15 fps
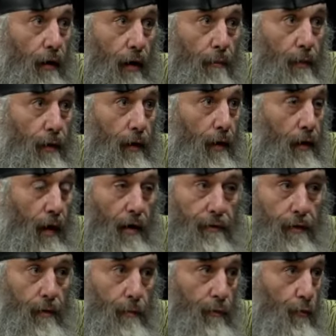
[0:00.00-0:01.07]
I
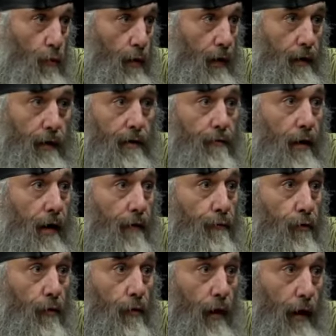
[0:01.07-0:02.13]
think before and even
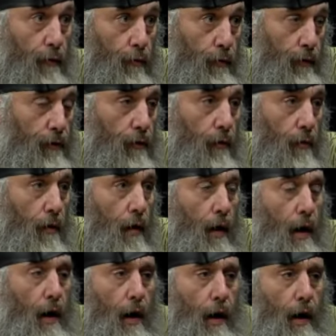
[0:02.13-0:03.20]
after. I really do.
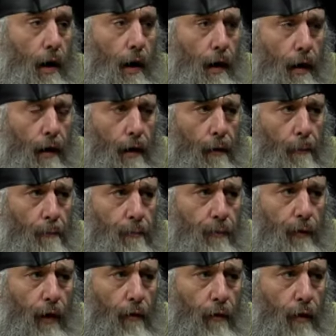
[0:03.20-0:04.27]

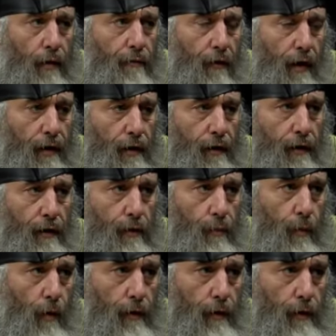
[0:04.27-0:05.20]
Although I find his